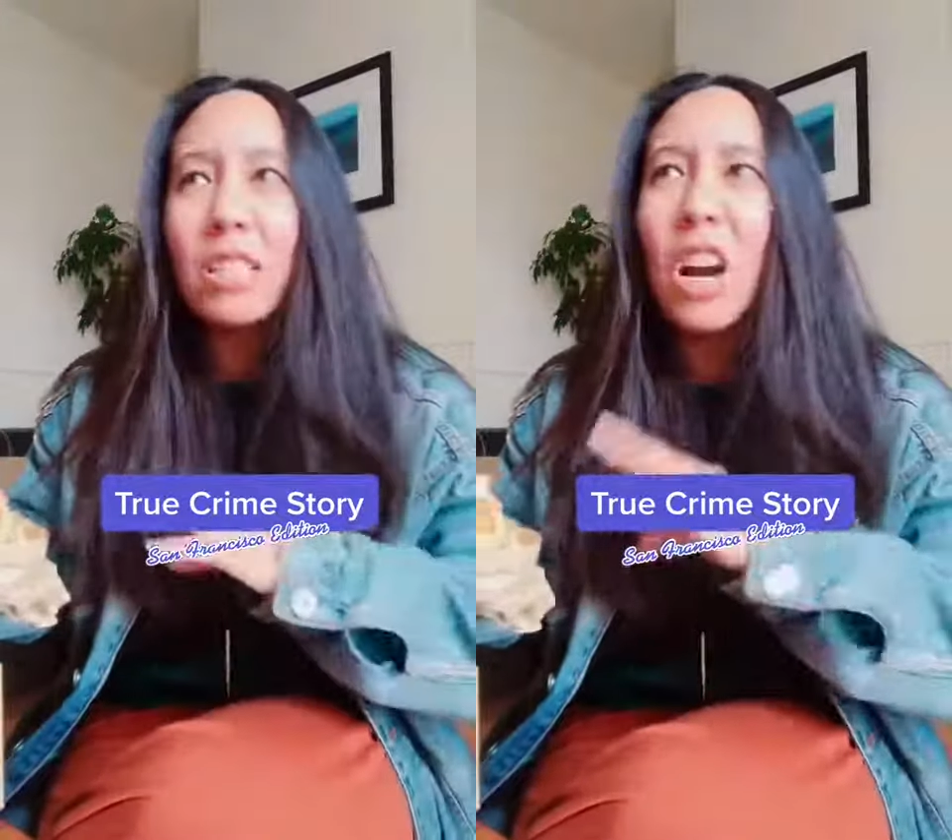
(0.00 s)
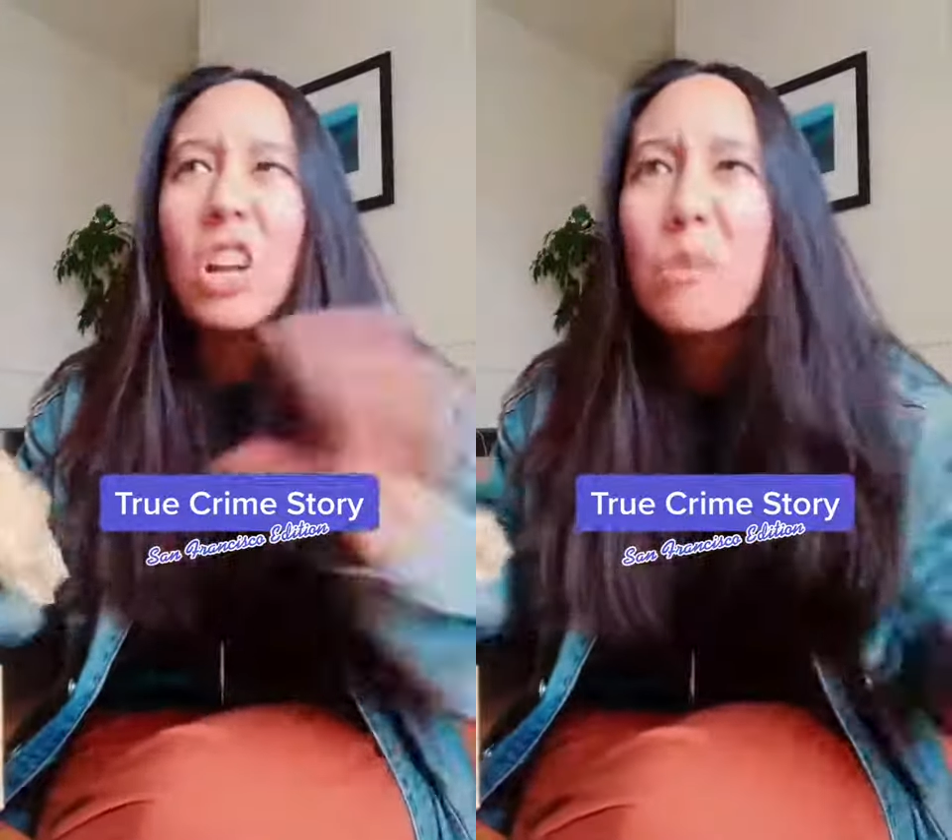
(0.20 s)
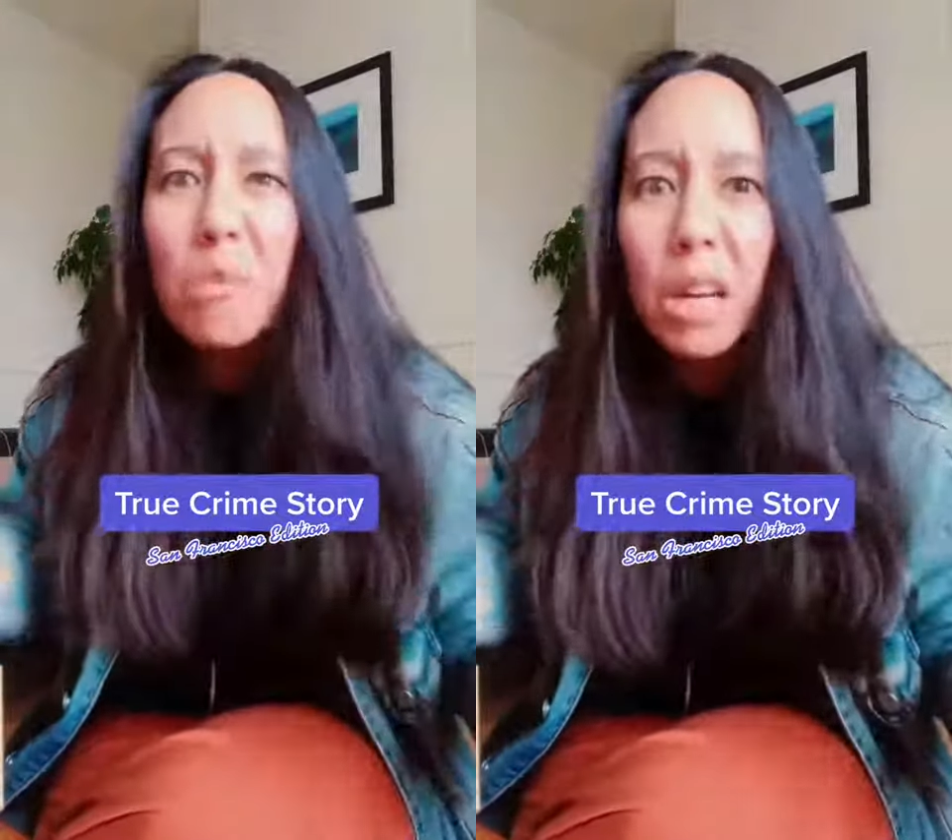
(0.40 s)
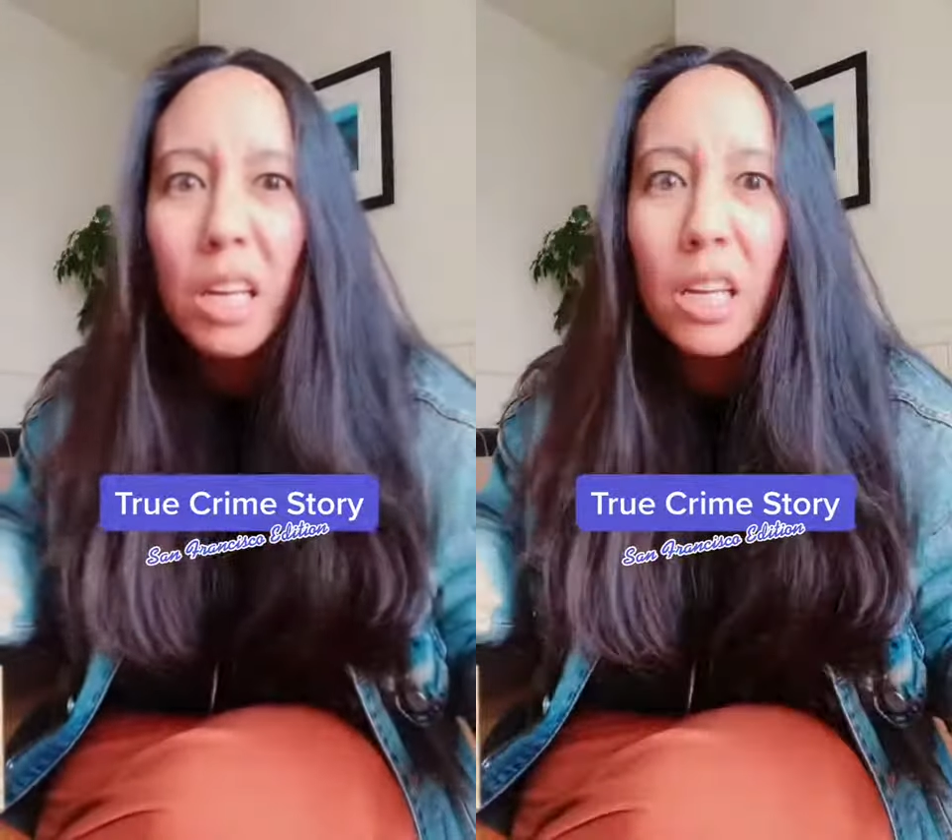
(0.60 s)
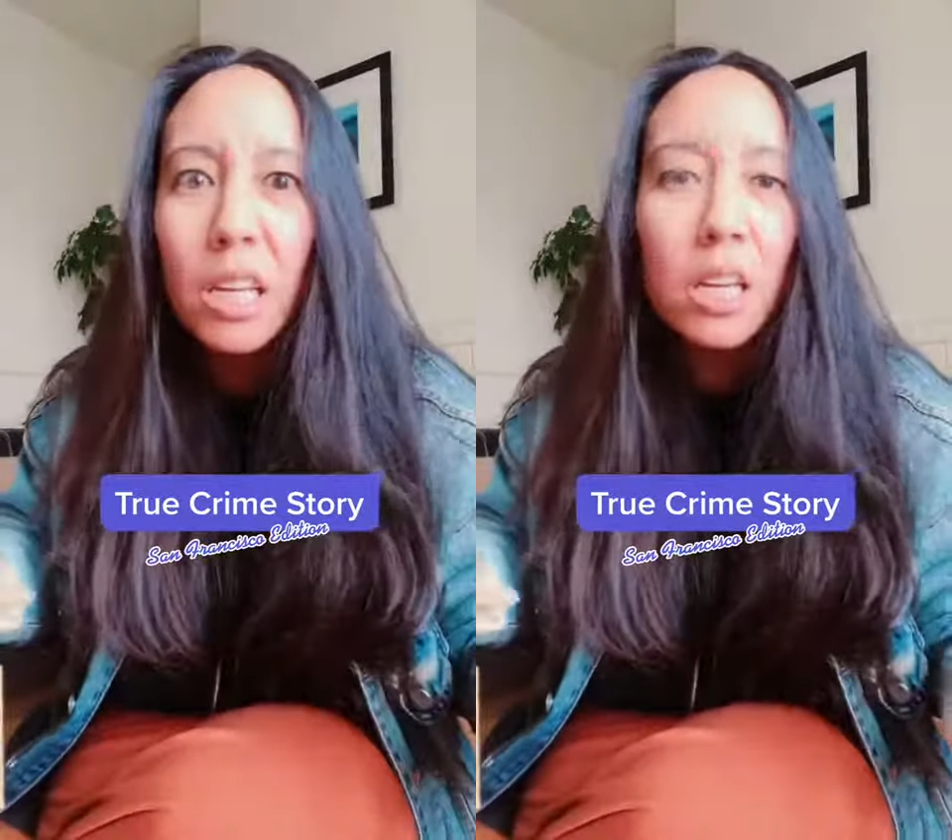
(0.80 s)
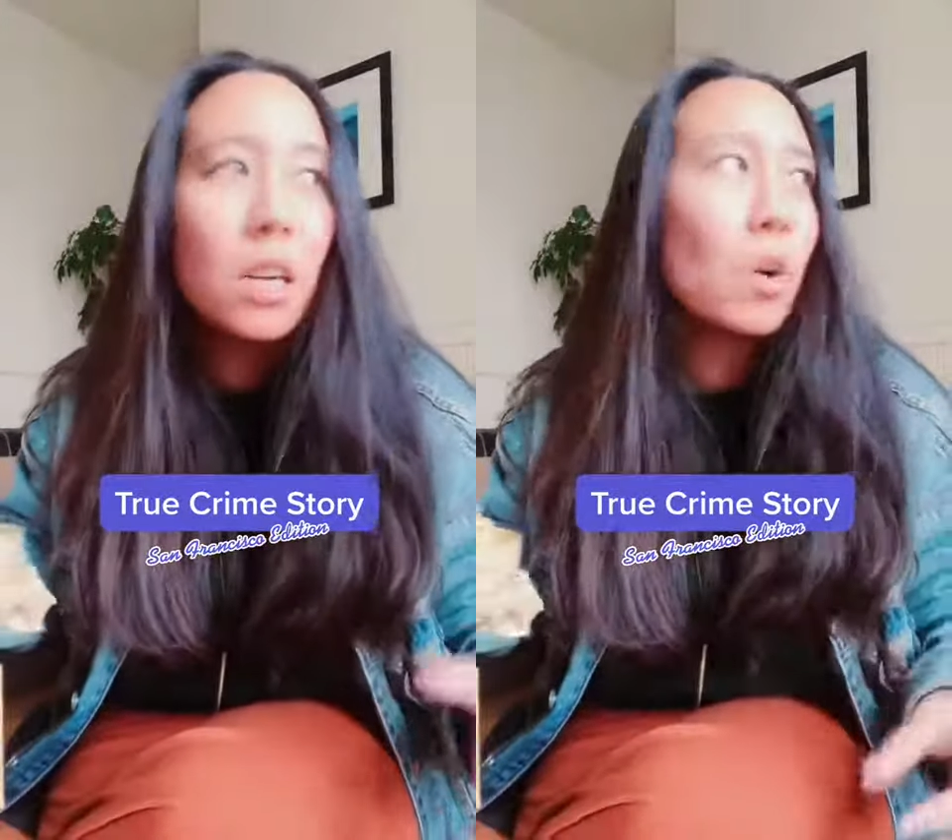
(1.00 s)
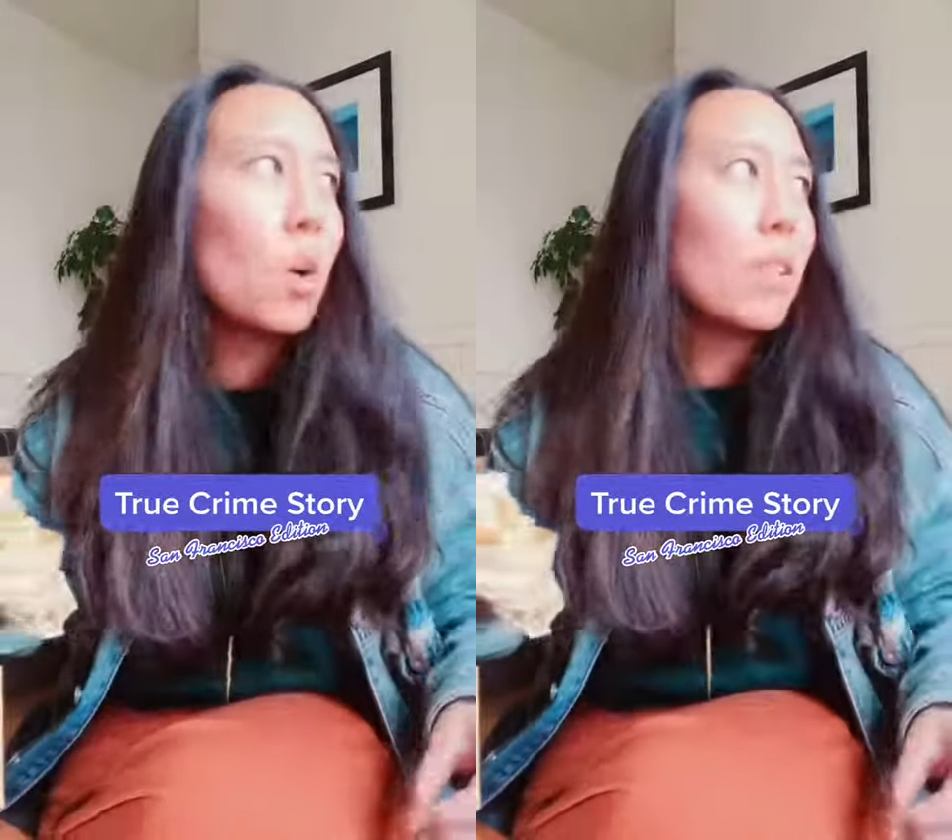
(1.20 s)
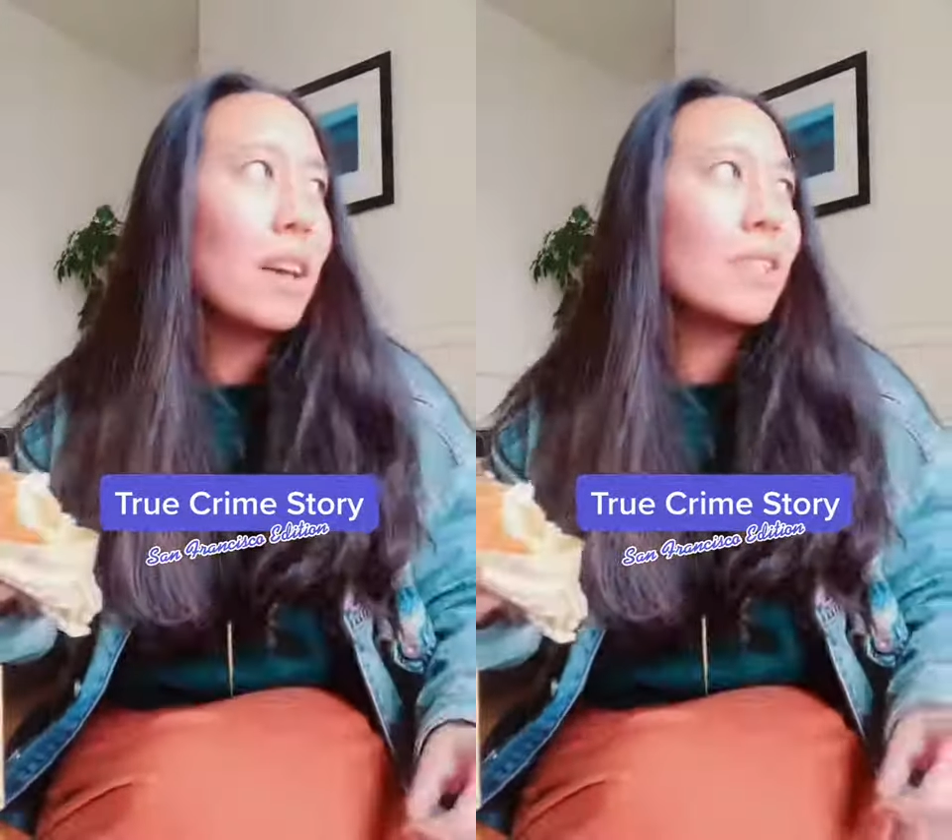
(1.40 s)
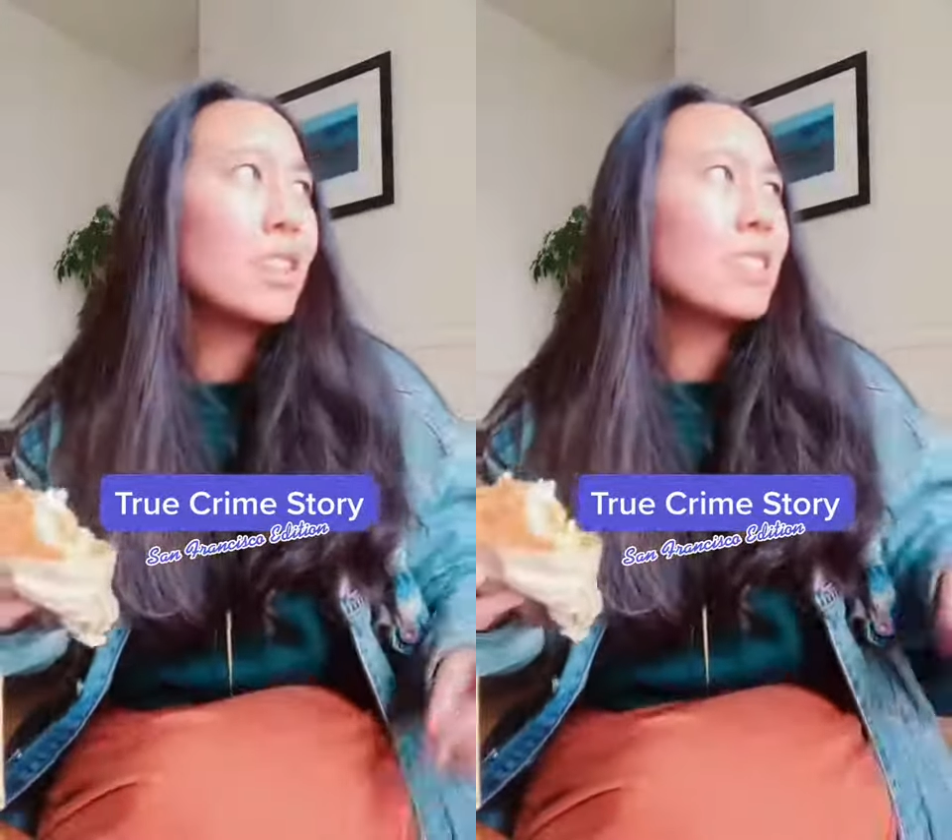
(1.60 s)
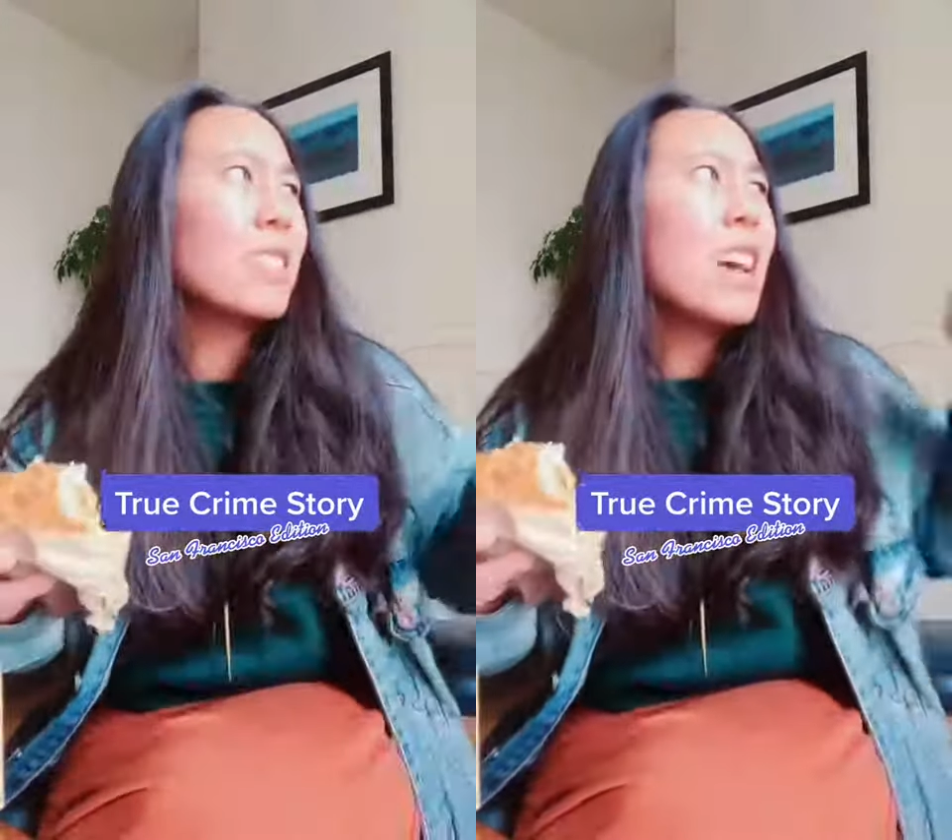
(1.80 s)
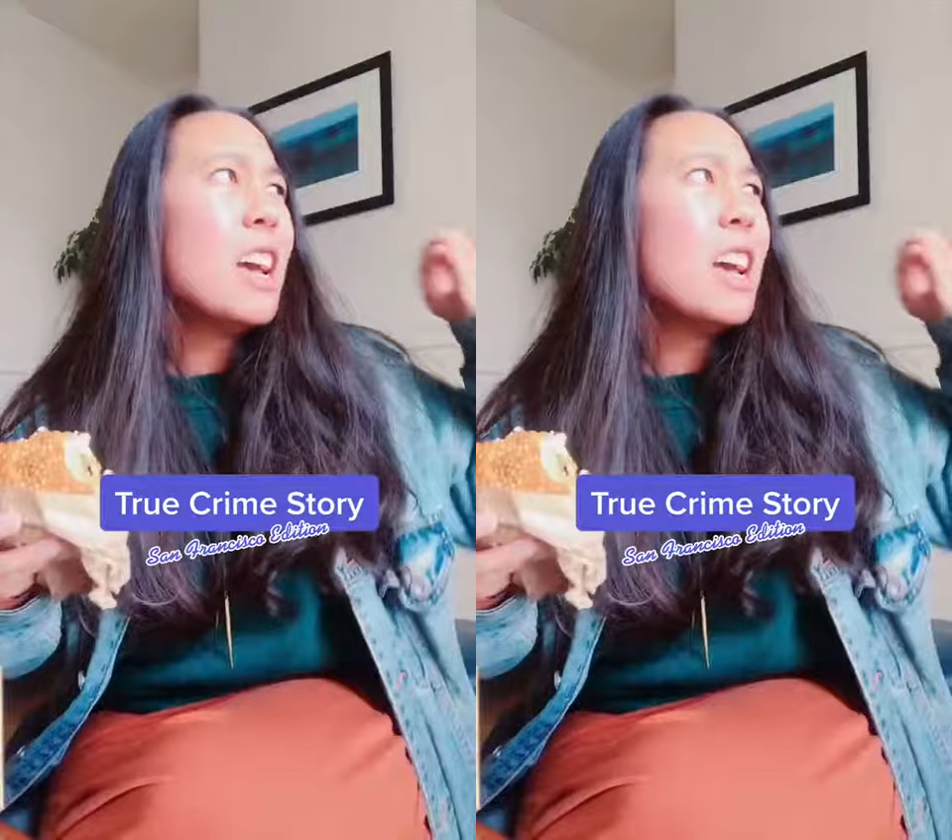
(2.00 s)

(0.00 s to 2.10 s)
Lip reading: ton of money here or that there's